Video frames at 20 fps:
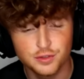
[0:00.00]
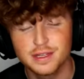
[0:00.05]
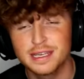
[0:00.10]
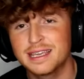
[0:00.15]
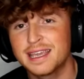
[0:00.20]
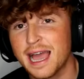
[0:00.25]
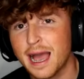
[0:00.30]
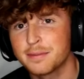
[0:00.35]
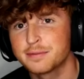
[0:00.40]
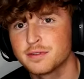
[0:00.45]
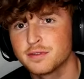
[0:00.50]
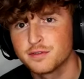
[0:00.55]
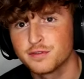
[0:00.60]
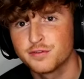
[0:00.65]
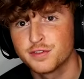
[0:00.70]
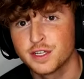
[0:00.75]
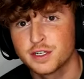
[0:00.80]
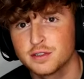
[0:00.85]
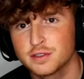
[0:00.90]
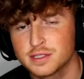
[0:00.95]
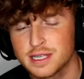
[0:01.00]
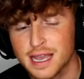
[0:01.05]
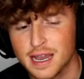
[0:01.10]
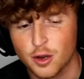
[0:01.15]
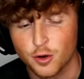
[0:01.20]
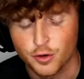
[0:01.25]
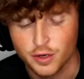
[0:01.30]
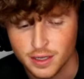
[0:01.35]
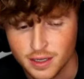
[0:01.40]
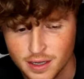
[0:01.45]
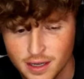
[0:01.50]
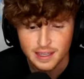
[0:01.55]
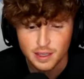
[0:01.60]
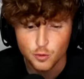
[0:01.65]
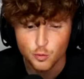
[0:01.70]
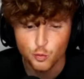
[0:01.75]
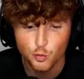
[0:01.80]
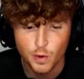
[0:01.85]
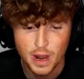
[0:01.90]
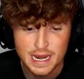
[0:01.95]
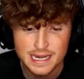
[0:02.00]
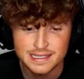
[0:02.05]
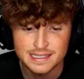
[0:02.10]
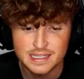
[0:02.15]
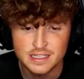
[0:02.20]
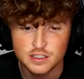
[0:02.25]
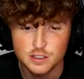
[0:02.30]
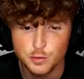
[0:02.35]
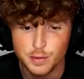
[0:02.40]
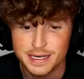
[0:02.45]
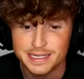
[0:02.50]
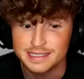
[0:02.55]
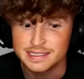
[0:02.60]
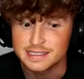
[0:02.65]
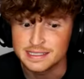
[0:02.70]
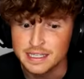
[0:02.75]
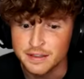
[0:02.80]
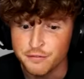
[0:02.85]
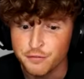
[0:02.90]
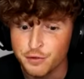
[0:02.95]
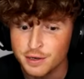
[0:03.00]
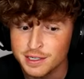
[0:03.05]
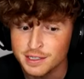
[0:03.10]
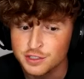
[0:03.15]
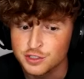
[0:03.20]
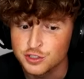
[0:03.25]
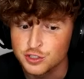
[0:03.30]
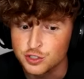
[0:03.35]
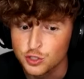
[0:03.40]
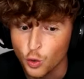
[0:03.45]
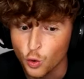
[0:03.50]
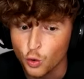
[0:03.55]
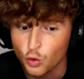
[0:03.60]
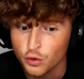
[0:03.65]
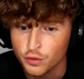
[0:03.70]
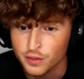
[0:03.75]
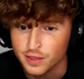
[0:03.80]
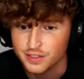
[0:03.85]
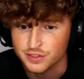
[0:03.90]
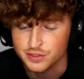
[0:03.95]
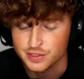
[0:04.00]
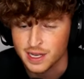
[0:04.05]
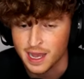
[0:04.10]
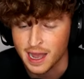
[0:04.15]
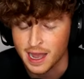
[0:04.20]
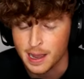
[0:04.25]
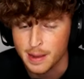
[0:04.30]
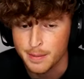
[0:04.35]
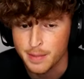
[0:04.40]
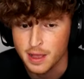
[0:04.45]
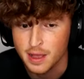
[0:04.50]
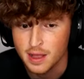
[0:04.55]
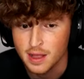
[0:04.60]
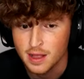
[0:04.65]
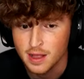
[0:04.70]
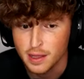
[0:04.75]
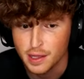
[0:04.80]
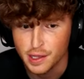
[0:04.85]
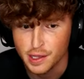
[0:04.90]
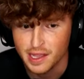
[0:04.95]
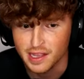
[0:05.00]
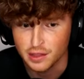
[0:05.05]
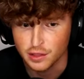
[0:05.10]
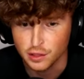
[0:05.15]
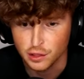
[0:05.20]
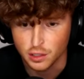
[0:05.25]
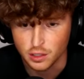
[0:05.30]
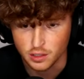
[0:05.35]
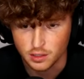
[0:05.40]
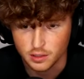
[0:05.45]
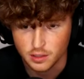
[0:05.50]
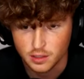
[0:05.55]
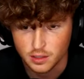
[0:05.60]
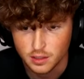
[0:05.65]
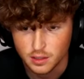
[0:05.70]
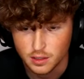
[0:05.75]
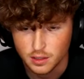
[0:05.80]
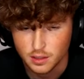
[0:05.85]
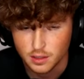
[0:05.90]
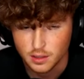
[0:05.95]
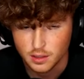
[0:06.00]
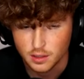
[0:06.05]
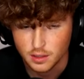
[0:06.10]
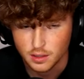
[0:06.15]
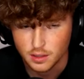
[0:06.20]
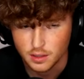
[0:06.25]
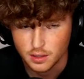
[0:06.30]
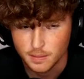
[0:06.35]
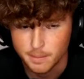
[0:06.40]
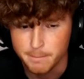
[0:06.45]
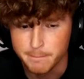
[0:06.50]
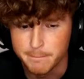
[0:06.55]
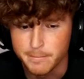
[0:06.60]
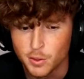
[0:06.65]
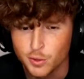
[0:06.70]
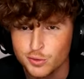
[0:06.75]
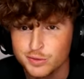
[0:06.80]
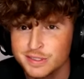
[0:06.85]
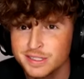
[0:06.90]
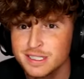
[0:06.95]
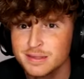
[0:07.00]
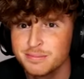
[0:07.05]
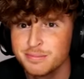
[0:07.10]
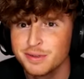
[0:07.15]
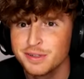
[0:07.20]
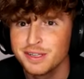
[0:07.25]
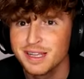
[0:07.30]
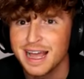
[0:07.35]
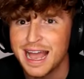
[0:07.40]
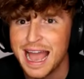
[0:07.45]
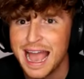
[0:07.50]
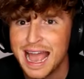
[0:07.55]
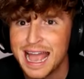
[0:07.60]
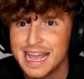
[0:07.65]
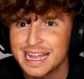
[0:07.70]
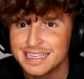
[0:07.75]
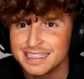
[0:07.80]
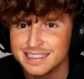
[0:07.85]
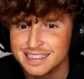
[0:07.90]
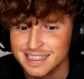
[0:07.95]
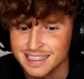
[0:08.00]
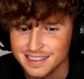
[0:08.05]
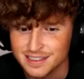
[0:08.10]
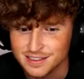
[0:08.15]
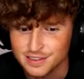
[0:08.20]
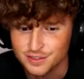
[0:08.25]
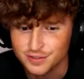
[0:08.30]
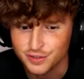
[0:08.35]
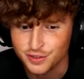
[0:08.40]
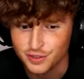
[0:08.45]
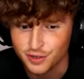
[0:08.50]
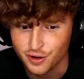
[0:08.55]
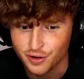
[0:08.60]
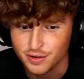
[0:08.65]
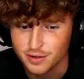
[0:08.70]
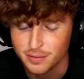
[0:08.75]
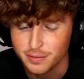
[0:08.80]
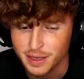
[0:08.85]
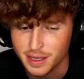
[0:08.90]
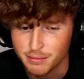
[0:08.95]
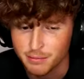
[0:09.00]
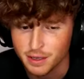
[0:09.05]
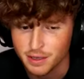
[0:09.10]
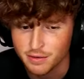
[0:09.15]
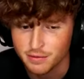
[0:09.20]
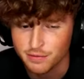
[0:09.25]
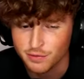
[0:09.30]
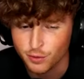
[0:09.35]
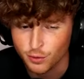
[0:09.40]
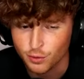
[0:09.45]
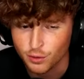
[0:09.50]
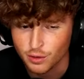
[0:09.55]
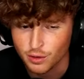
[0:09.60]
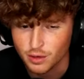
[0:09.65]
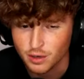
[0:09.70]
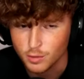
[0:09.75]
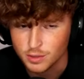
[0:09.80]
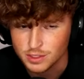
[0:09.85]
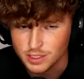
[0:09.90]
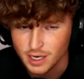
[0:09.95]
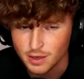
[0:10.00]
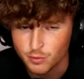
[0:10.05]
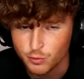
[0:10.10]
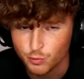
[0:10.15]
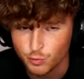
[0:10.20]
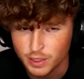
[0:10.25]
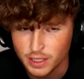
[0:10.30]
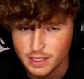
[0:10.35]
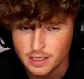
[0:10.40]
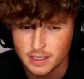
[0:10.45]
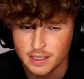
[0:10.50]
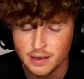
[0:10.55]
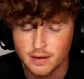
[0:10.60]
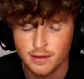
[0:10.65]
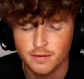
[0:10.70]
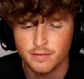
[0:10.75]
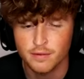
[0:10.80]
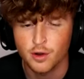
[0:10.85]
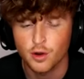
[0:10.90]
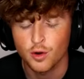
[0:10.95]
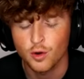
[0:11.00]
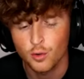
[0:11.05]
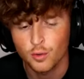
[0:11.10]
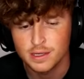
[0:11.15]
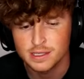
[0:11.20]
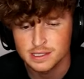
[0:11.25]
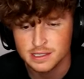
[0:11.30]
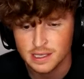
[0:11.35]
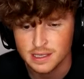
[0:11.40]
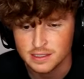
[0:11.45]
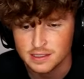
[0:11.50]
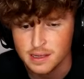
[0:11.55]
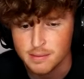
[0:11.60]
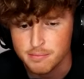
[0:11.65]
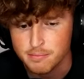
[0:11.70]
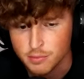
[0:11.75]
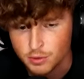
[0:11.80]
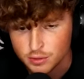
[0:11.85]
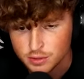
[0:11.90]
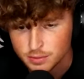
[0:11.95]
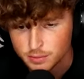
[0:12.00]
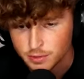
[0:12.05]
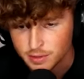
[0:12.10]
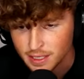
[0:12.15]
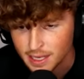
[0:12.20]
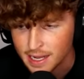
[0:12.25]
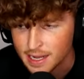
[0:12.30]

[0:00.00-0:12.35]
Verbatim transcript: to the Captain Fiddles area. He went into a different door this time, and look, multiple endings for Garten of Banban 4, which I really have always liked a multiple